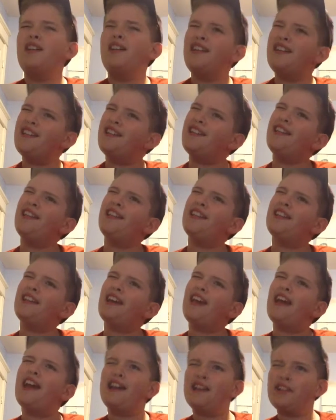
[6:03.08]
is it
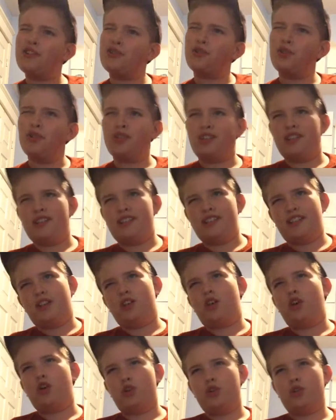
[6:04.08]
as good as
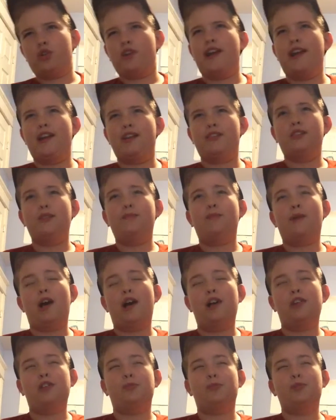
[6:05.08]
the other Harry
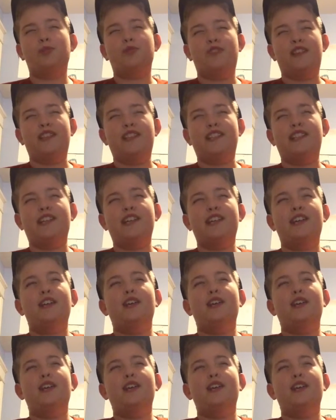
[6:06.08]
Potter movies?